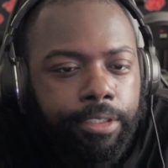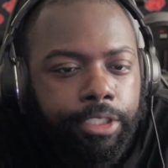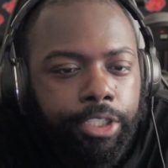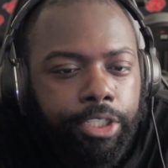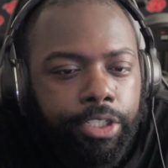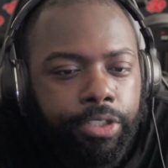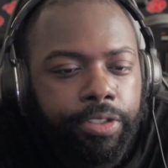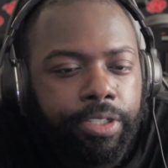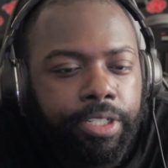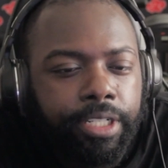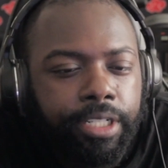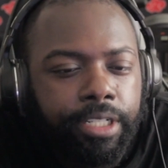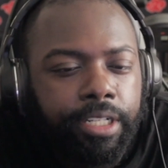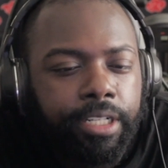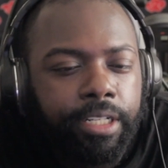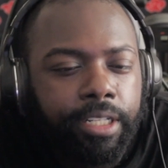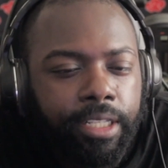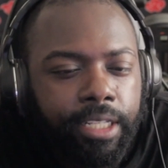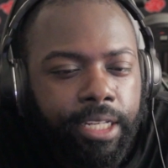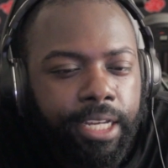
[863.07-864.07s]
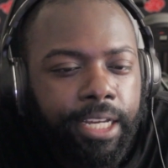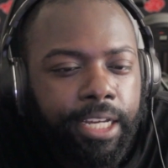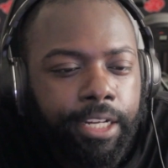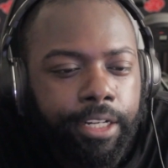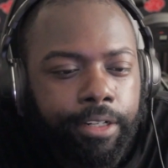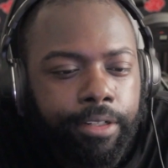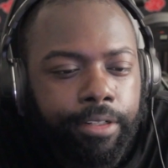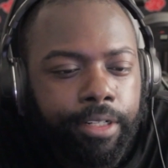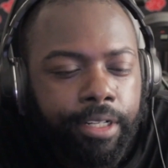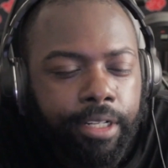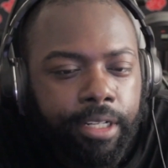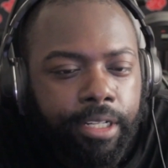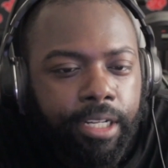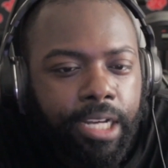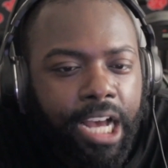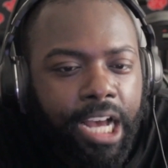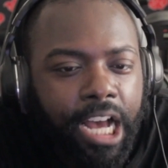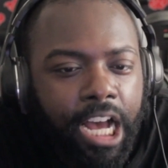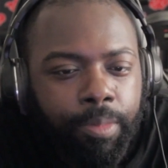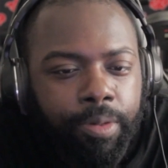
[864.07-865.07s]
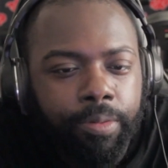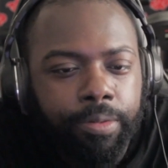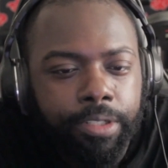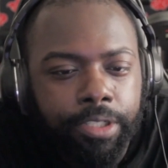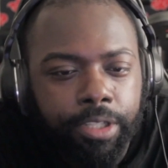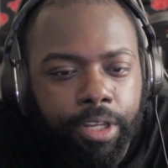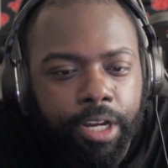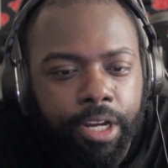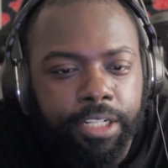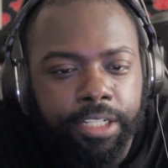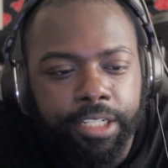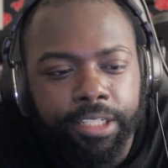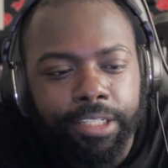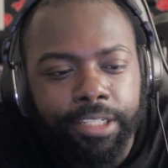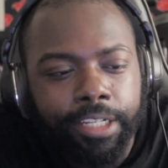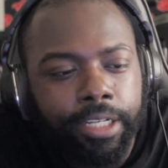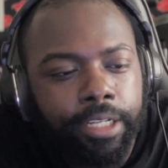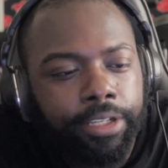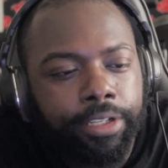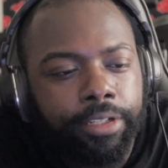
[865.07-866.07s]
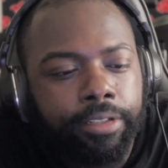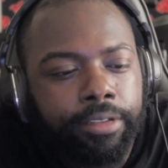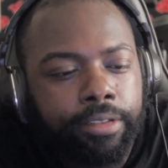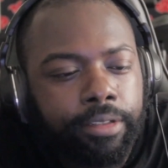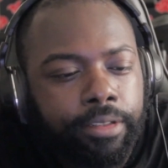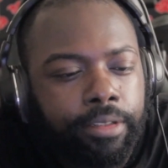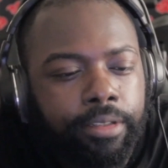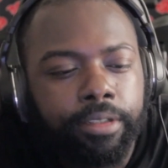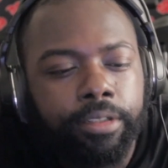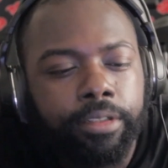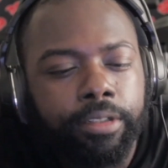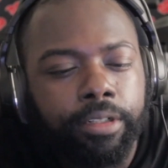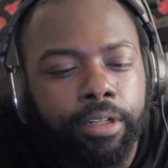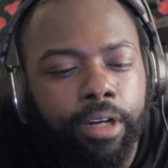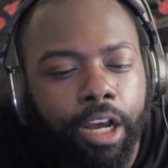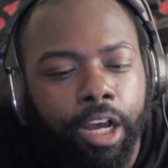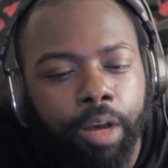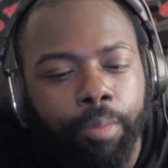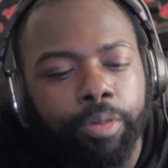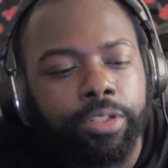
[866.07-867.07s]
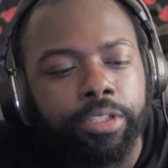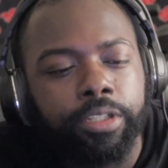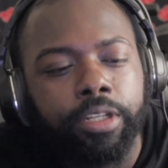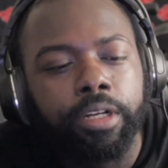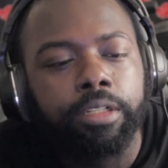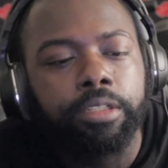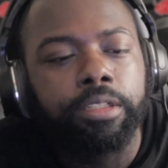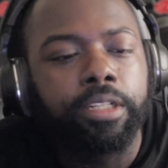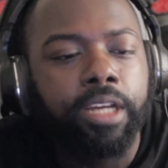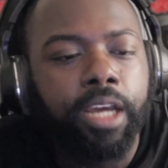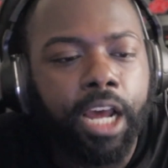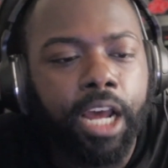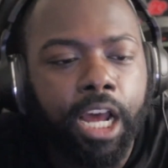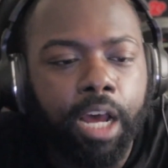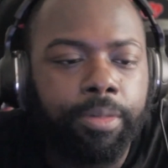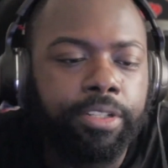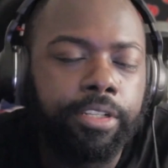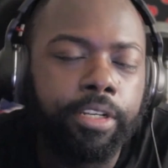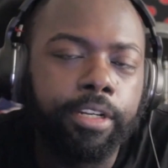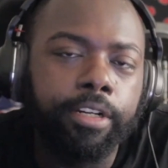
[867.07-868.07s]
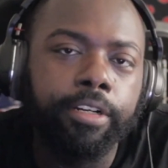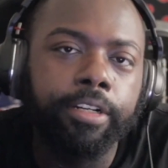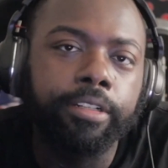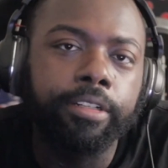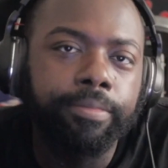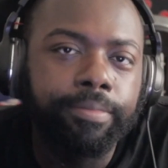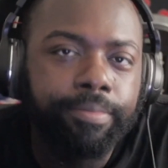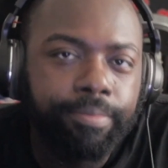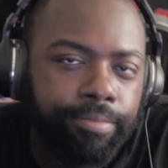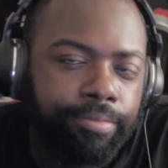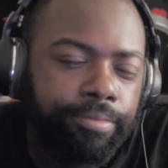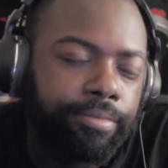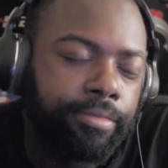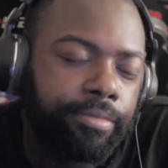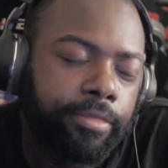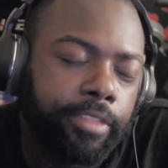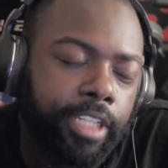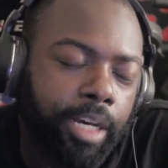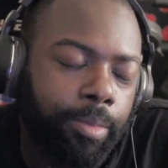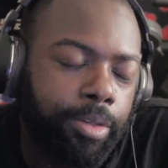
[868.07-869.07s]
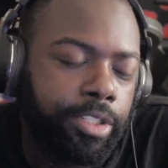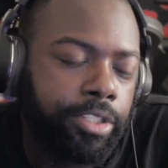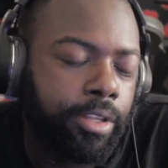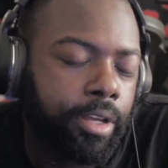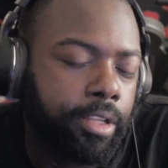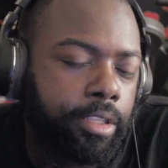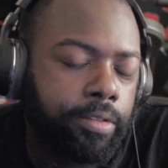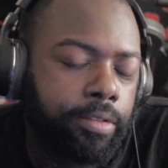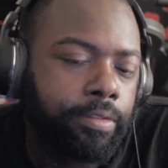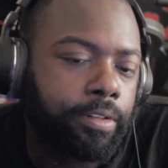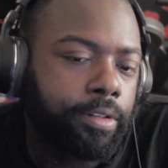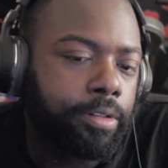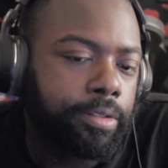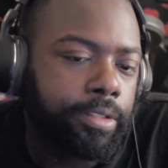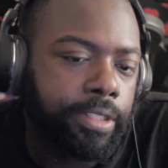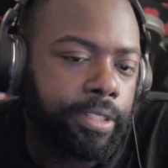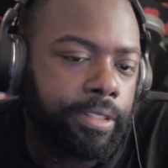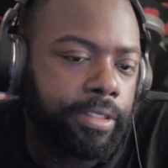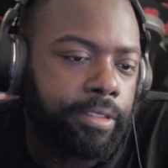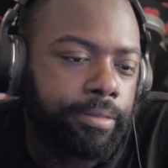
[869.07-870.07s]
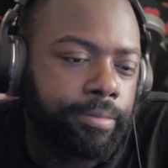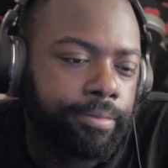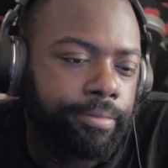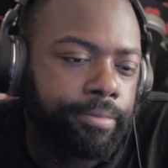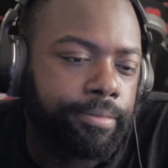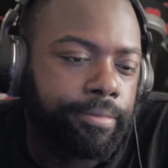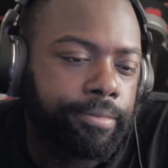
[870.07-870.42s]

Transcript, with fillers: Straight clown. I'm going to start the digging. I'm going to start the commentary. I'm going to start the roasting.